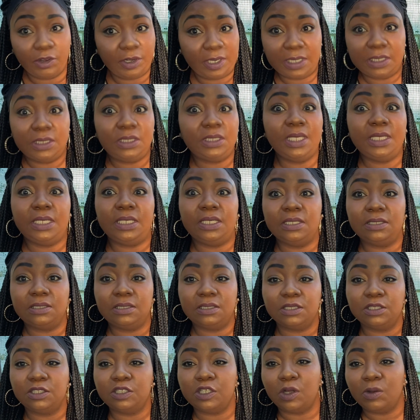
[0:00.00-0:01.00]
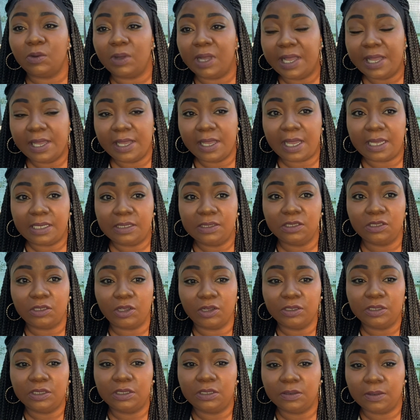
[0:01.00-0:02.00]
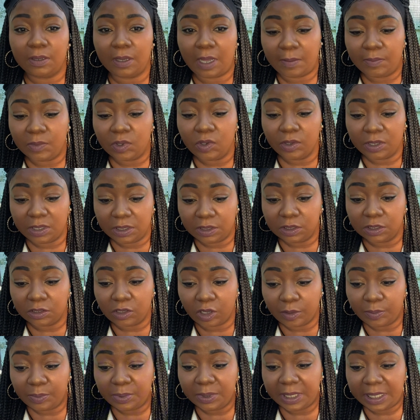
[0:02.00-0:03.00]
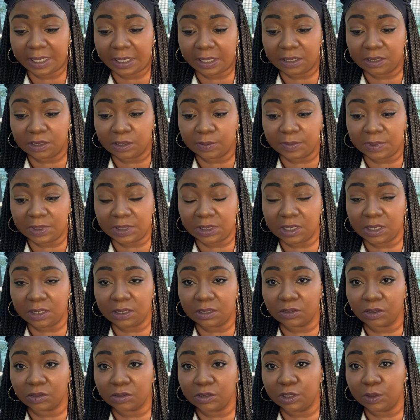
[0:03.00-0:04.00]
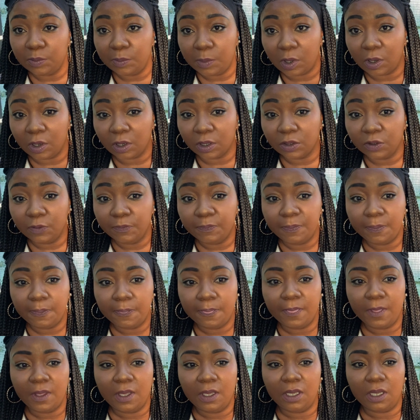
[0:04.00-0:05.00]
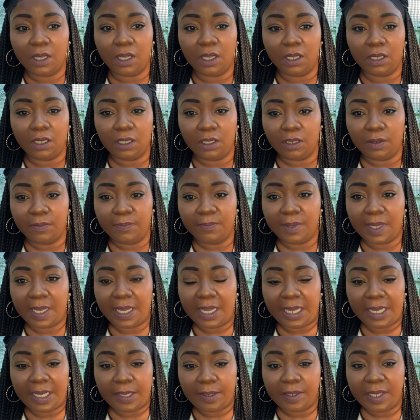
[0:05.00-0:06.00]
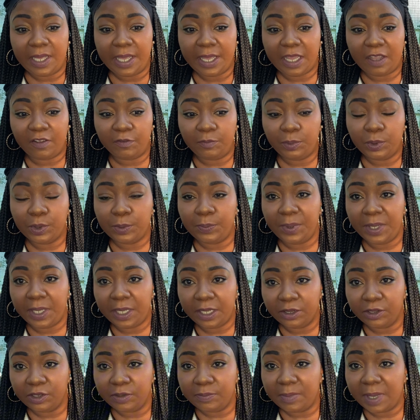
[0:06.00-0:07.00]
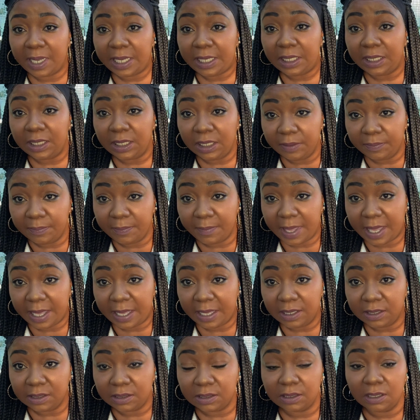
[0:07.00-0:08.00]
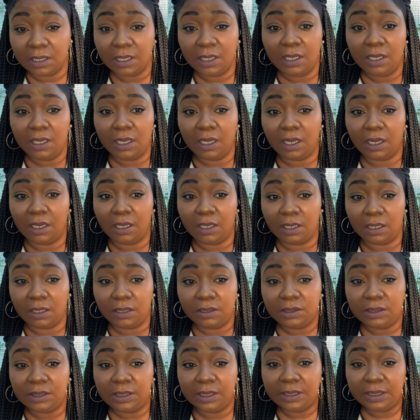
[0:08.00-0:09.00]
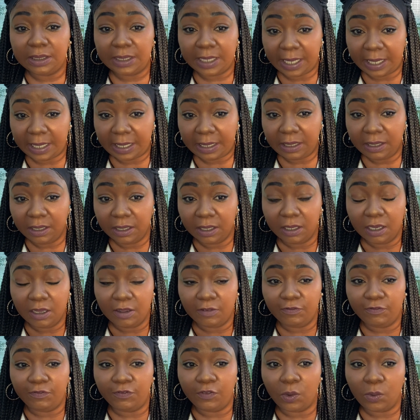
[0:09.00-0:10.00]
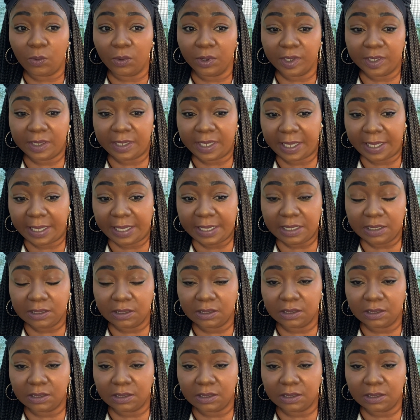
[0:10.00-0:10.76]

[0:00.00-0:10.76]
seeds. So I'm going to start planting some seeds on tomorrow. I have prepared my heat mats today for that.